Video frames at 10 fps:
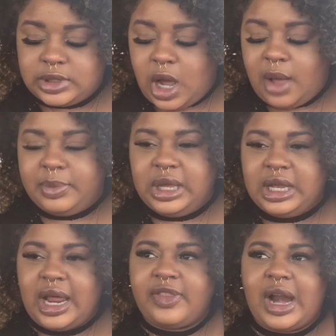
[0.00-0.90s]
taught me,
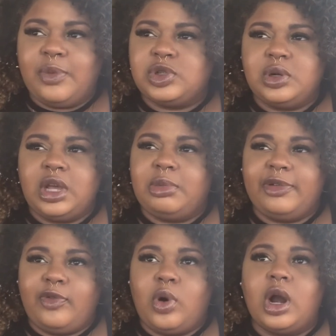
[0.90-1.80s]
not that I was doing it
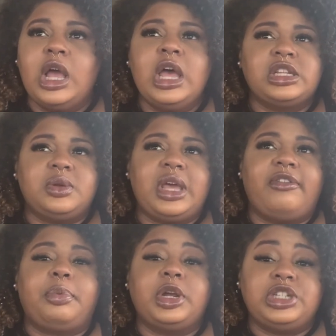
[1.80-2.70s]
before, to really have
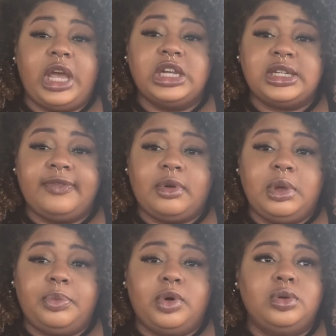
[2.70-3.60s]
appreciation for
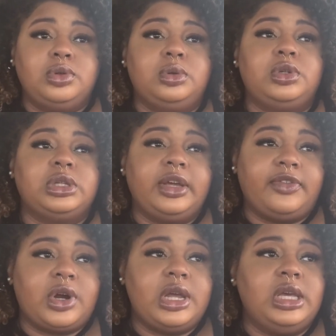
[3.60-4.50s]
people who do
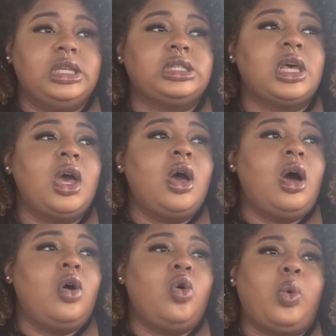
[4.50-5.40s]
deliveries,
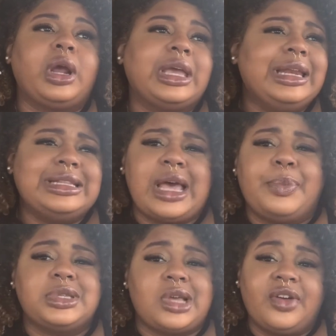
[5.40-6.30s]
who work at any type
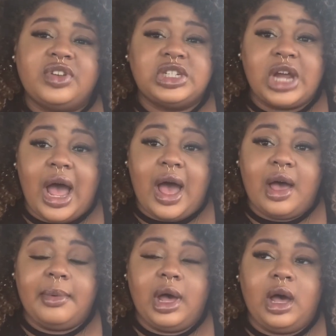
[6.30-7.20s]
of service
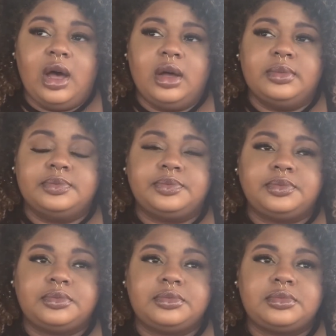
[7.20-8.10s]
job,
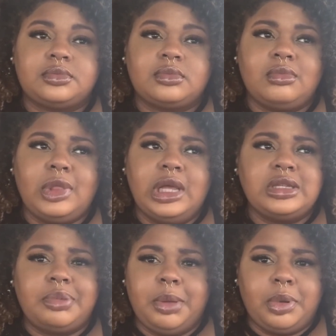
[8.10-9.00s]
because
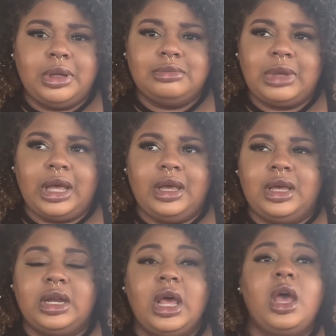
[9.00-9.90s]
they're people
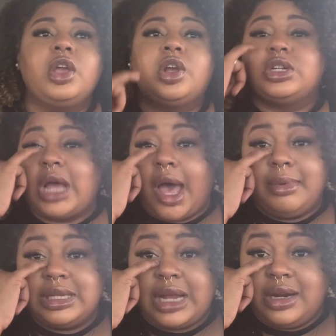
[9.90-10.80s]
and your job
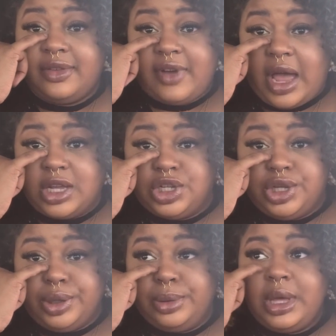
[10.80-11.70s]
does not define
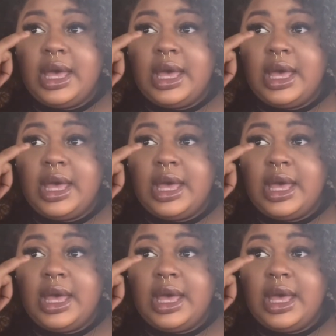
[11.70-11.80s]
you.